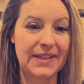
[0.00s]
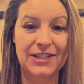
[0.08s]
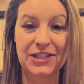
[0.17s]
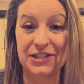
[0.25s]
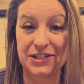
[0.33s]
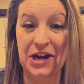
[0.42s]

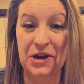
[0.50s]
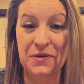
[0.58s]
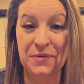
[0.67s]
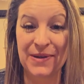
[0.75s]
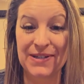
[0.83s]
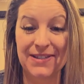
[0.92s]
She's
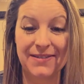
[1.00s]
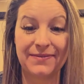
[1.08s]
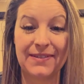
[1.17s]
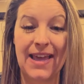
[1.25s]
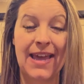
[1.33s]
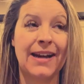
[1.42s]
ginormous
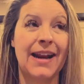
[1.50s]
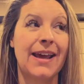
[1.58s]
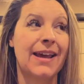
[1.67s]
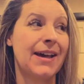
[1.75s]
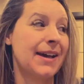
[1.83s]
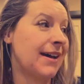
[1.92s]
and
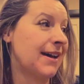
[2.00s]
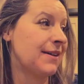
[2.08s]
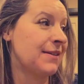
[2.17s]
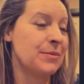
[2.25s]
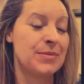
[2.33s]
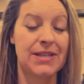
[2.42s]

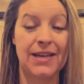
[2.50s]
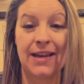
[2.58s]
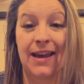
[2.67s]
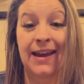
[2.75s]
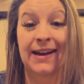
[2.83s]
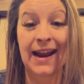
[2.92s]

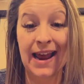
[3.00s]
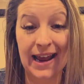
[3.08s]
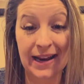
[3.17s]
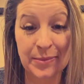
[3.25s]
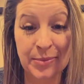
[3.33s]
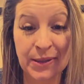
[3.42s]
clumsy and
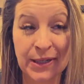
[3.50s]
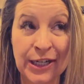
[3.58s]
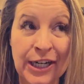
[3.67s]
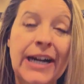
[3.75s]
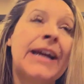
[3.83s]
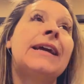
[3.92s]

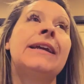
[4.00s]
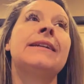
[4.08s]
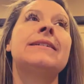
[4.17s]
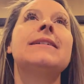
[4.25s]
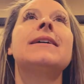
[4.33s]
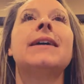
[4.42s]
hyper
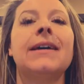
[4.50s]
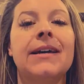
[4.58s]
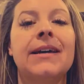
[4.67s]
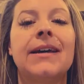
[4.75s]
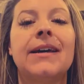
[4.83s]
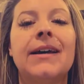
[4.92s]
and
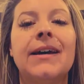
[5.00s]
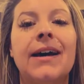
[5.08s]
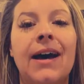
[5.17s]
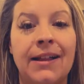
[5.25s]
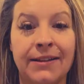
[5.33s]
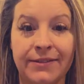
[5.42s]

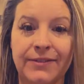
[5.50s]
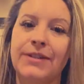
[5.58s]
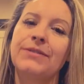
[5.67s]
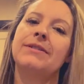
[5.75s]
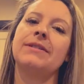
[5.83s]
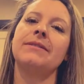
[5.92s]
all of
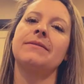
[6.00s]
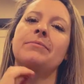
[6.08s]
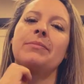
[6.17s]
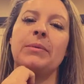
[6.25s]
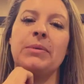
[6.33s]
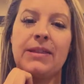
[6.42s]
those
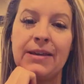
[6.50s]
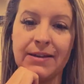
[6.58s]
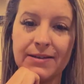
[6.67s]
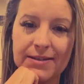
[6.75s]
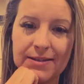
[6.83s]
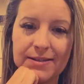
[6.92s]
puppy things.